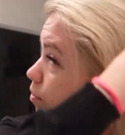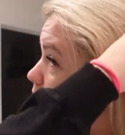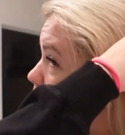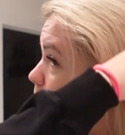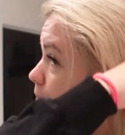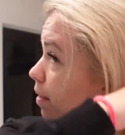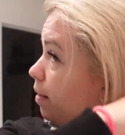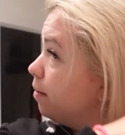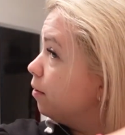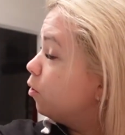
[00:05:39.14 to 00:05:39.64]
by
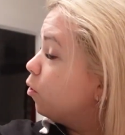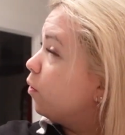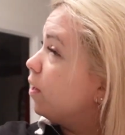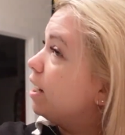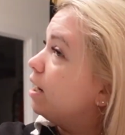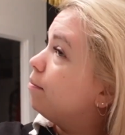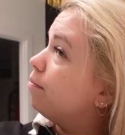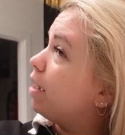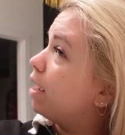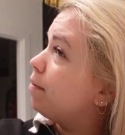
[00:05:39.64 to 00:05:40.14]

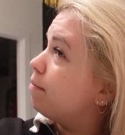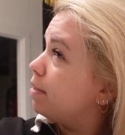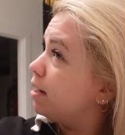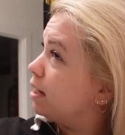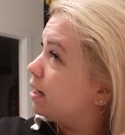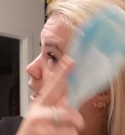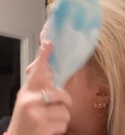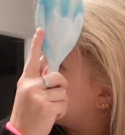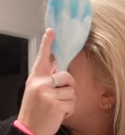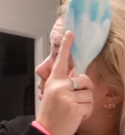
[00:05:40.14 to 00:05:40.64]

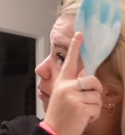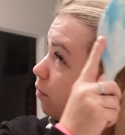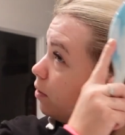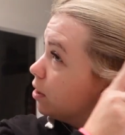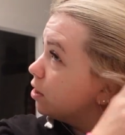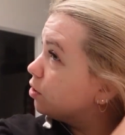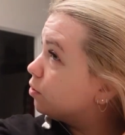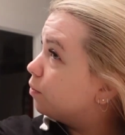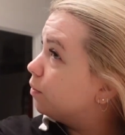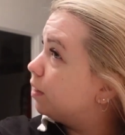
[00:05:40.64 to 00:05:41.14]
Midnight,
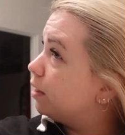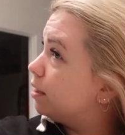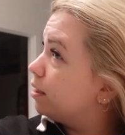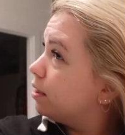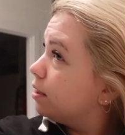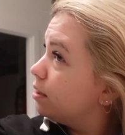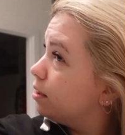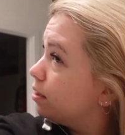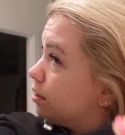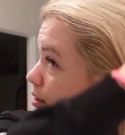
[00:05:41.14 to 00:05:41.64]
which
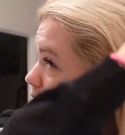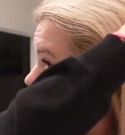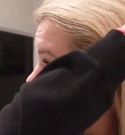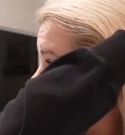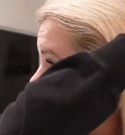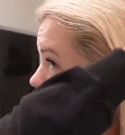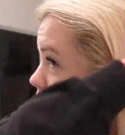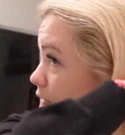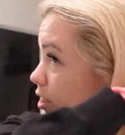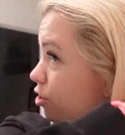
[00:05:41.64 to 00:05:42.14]
was
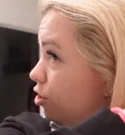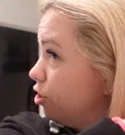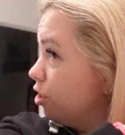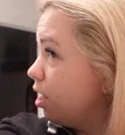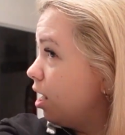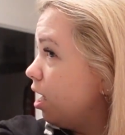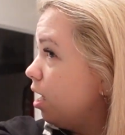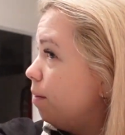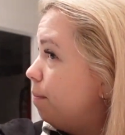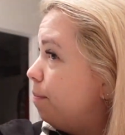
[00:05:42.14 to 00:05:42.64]
such
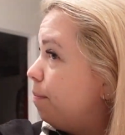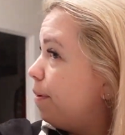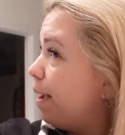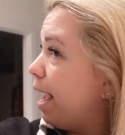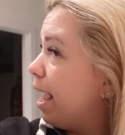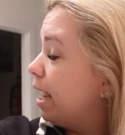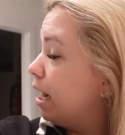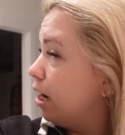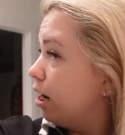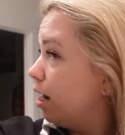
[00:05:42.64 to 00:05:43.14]
a
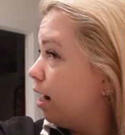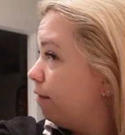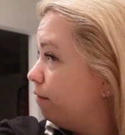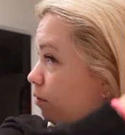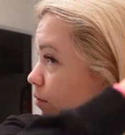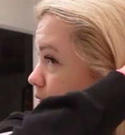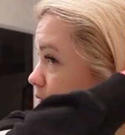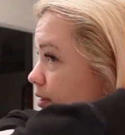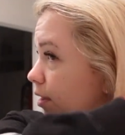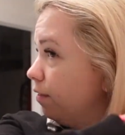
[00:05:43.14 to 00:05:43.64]
banger.
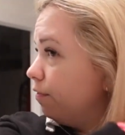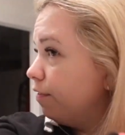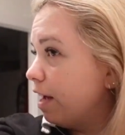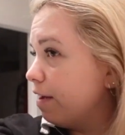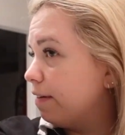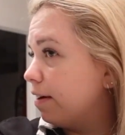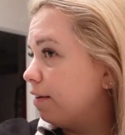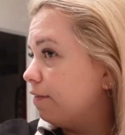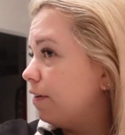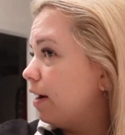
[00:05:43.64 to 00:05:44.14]
Everyone said 5
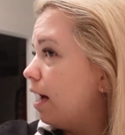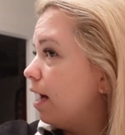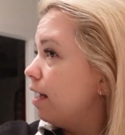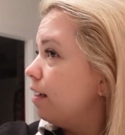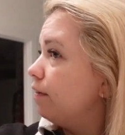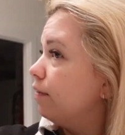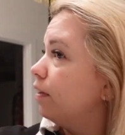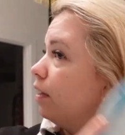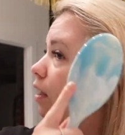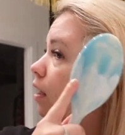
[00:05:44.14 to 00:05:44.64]
out of
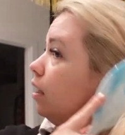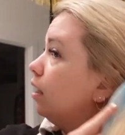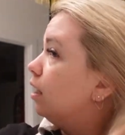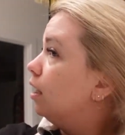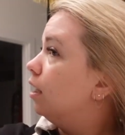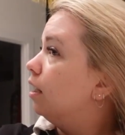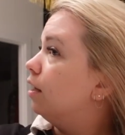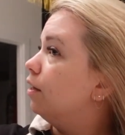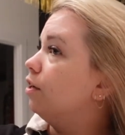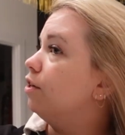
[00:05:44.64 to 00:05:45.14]
5.
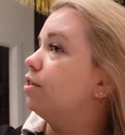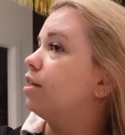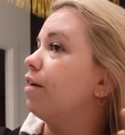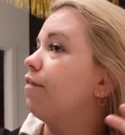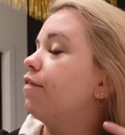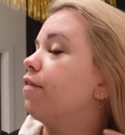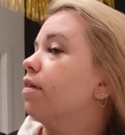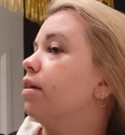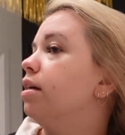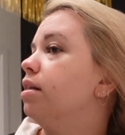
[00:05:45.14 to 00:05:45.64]
There's
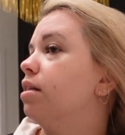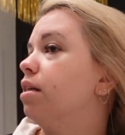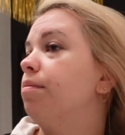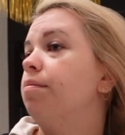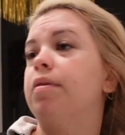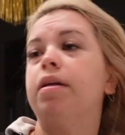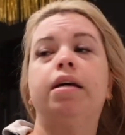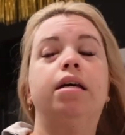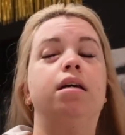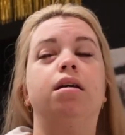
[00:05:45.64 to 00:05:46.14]
definitely some
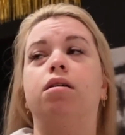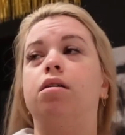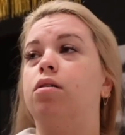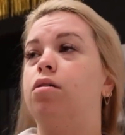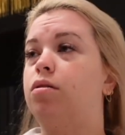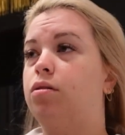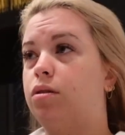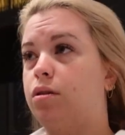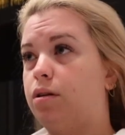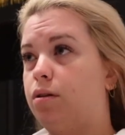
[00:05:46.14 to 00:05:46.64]
like
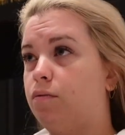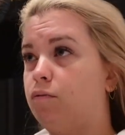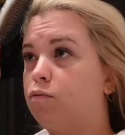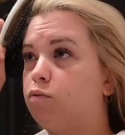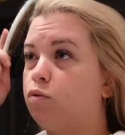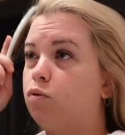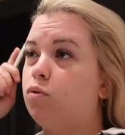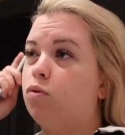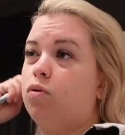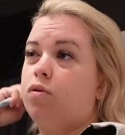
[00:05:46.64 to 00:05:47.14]

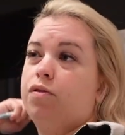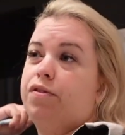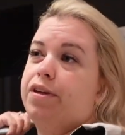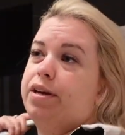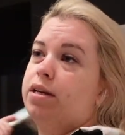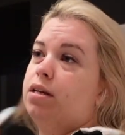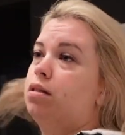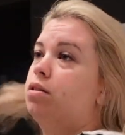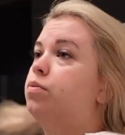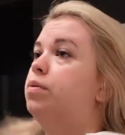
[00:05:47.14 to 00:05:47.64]
rule
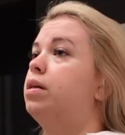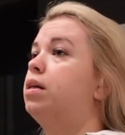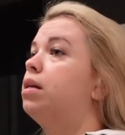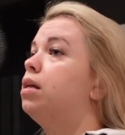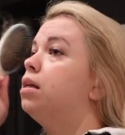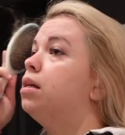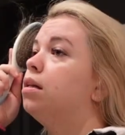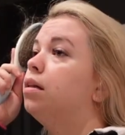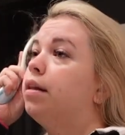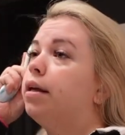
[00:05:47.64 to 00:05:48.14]
things we
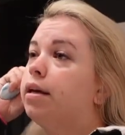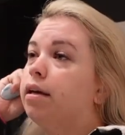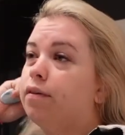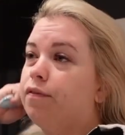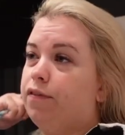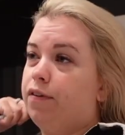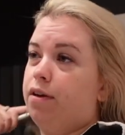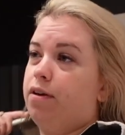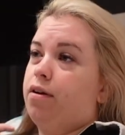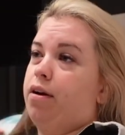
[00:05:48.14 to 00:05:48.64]
need to like
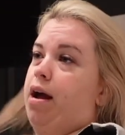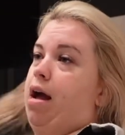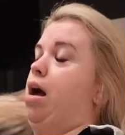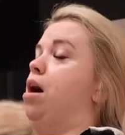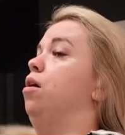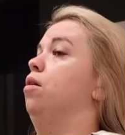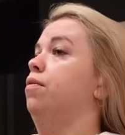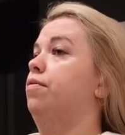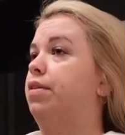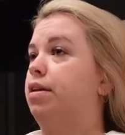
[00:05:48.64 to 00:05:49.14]
figure
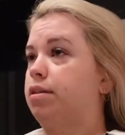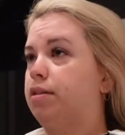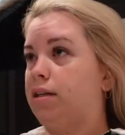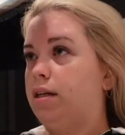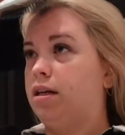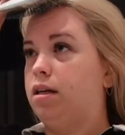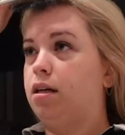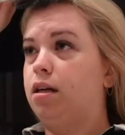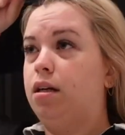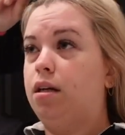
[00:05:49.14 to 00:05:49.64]
out, and that's
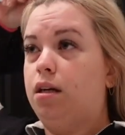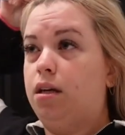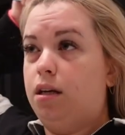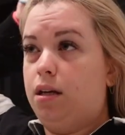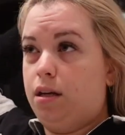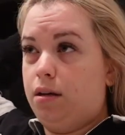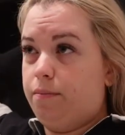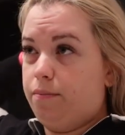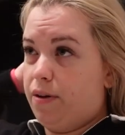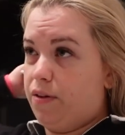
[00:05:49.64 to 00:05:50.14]
like
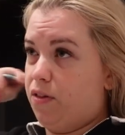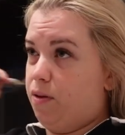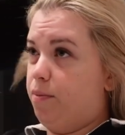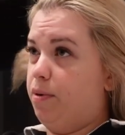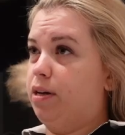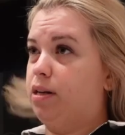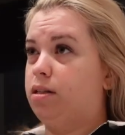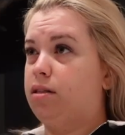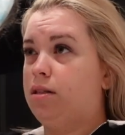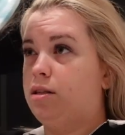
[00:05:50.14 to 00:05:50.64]
been the
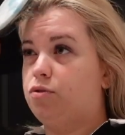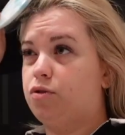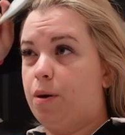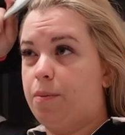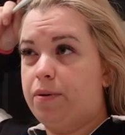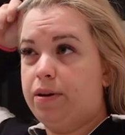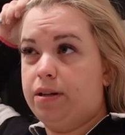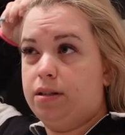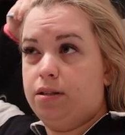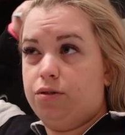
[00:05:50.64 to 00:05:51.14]
biggest
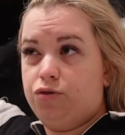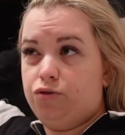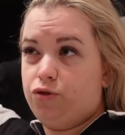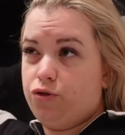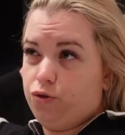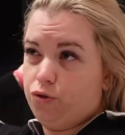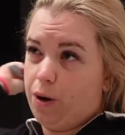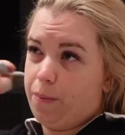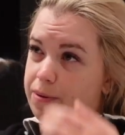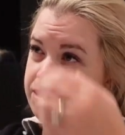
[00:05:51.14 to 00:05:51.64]

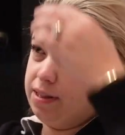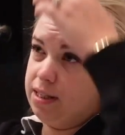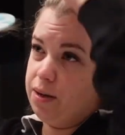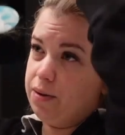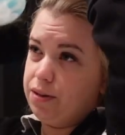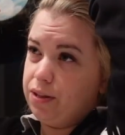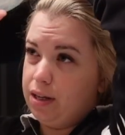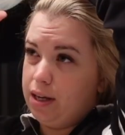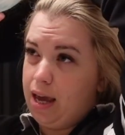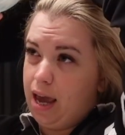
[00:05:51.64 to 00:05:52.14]
discrepancy
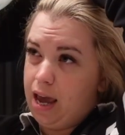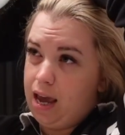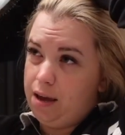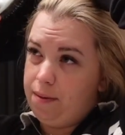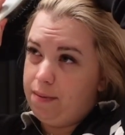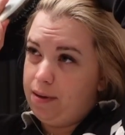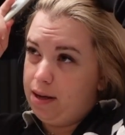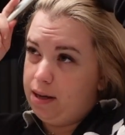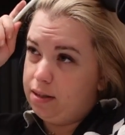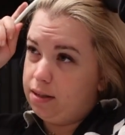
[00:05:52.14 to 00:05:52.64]
with the
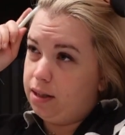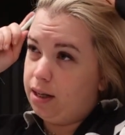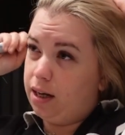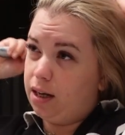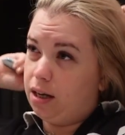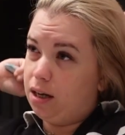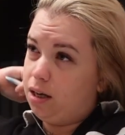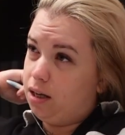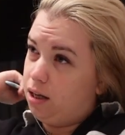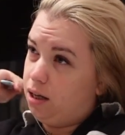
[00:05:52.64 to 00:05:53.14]
game is
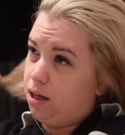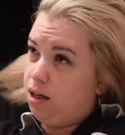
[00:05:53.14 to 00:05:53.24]
like